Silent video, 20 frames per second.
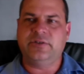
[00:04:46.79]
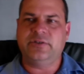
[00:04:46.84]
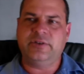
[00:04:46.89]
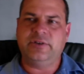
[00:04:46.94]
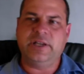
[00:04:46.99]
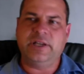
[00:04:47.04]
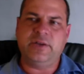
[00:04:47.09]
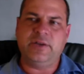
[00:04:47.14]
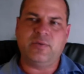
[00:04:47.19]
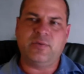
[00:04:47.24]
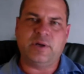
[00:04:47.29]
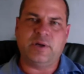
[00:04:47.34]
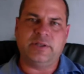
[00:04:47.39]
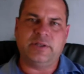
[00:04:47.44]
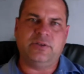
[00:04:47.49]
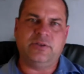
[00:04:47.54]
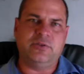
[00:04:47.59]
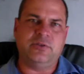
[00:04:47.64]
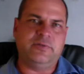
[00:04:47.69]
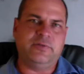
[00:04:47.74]
you really
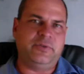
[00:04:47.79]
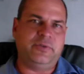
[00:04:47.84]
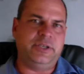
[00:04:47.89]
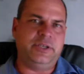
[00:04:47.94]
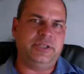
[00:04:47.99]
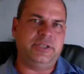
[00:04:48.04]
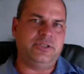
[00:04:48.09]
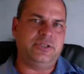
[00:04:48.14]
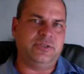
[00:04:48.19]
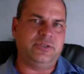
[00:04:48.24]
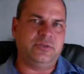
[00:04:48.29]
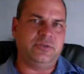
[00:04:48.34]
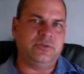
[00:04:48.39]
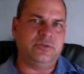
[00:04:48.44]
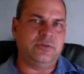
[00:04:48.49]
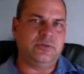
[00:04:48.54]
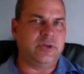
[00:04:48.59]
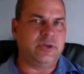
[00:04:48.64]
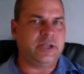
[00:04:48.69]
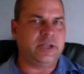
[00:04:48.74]
want your fridge
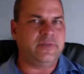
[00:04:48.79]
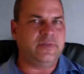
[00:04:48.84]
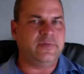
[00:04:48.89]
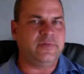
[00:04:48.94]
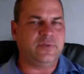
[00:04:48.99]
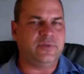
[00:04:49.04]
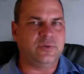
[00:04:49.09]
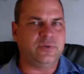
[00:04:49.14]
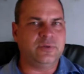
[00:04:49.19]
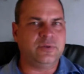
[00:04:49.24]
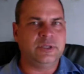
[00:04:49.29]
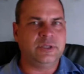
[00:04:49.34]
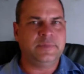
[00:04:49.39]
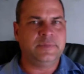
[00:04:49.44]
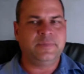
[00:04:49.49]
to run for